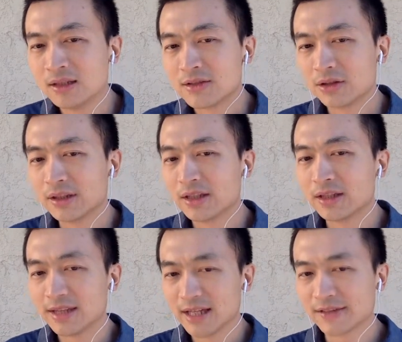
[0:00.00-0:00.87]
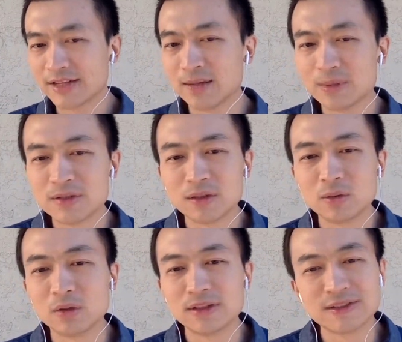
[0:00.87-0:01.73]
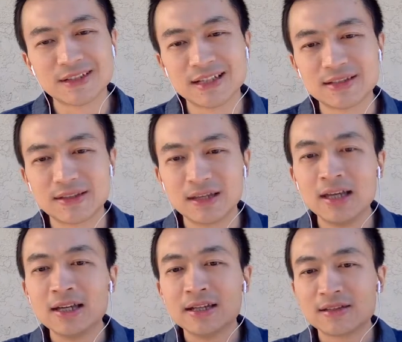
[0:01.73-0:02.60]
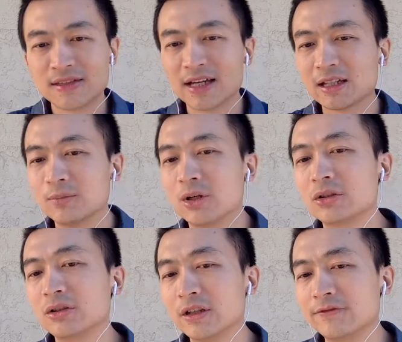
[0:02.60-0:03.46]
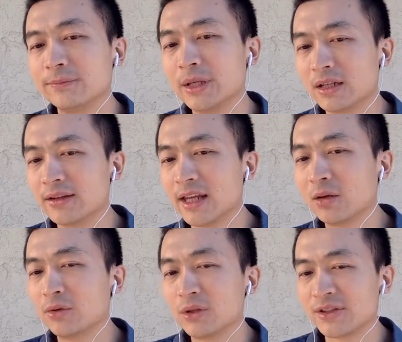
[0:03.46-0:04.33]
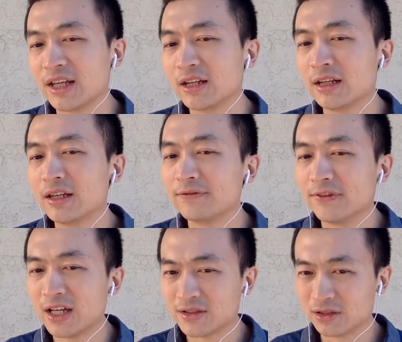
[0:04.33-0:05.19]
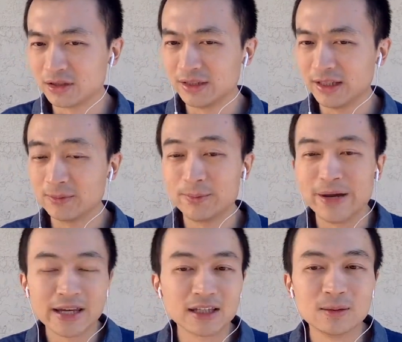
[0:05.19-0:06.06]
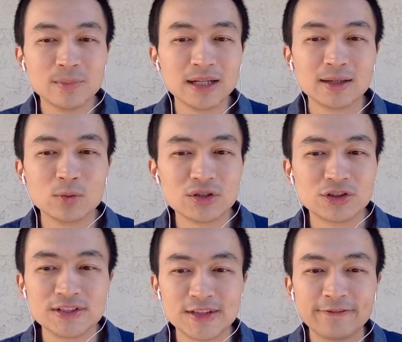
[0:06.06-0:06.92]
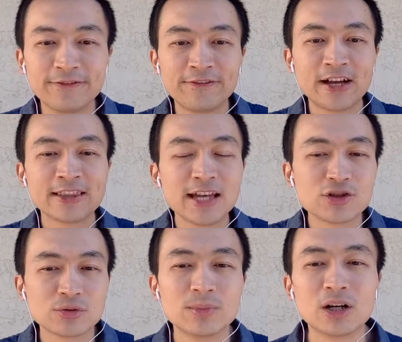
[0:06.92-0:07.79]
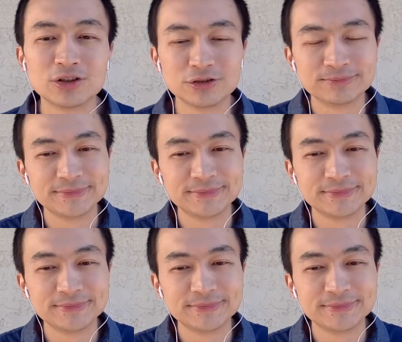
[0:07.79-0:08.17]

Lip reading: So in the next episode, we'll discuss the second model of millionaire real estate investor in buying a million, which is the financial model.